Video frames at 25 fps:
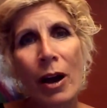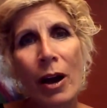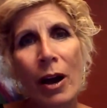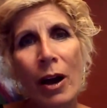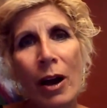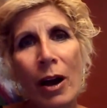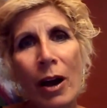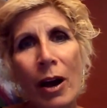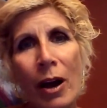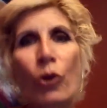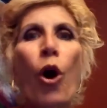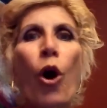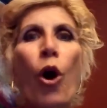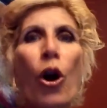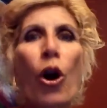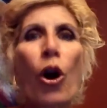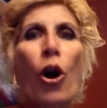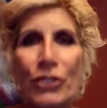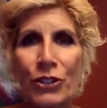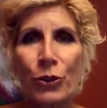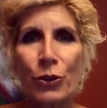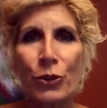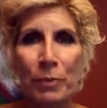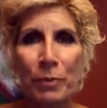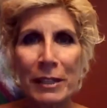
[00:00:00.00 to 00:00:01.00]
we're all
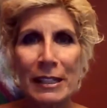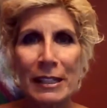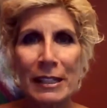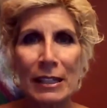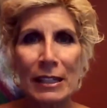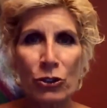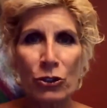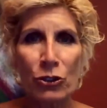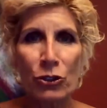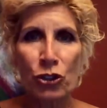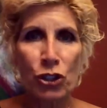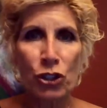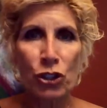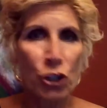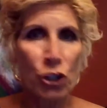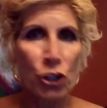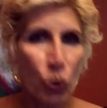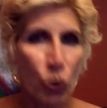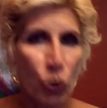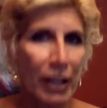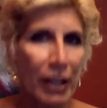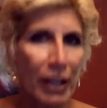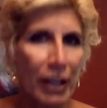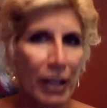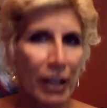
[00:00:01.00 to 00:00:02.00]
so busy
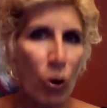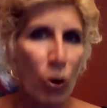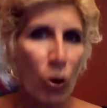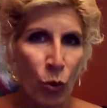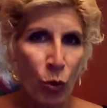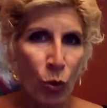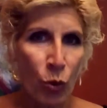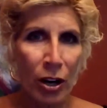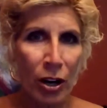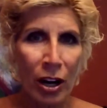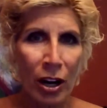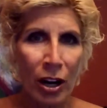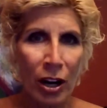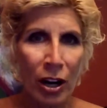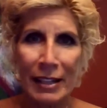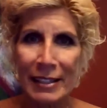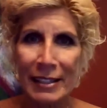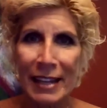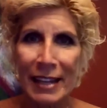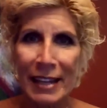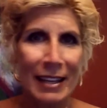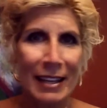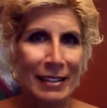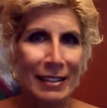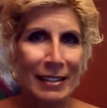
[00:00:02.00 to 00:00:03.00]
doing our work on a
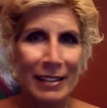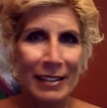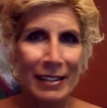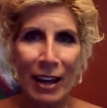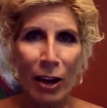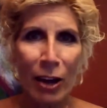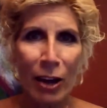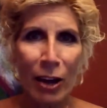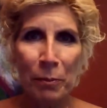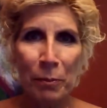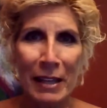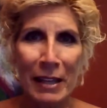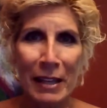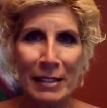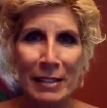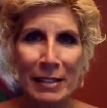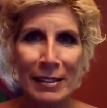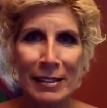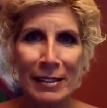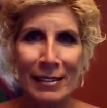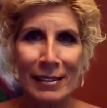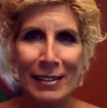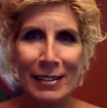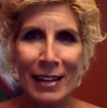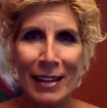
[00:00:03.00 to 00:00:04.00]
day in, day out
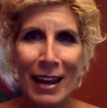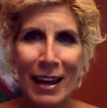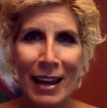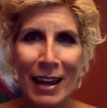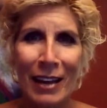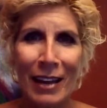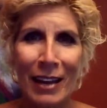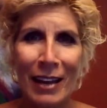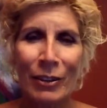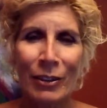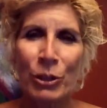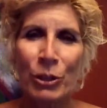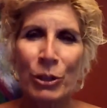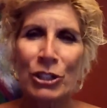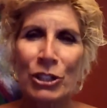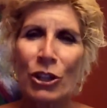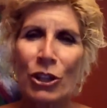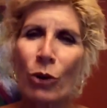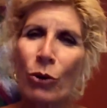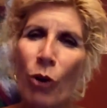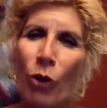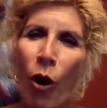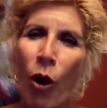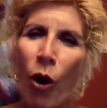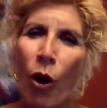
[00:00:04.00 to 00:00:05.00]
basis that we
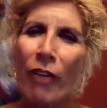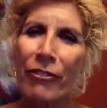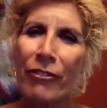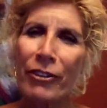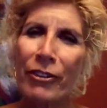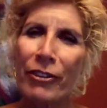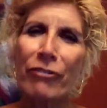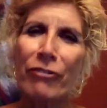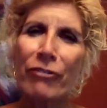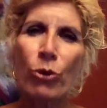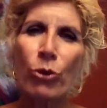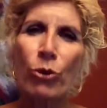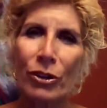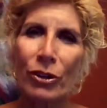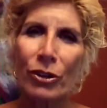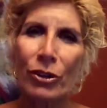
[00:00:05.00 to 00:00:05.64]
don't often afford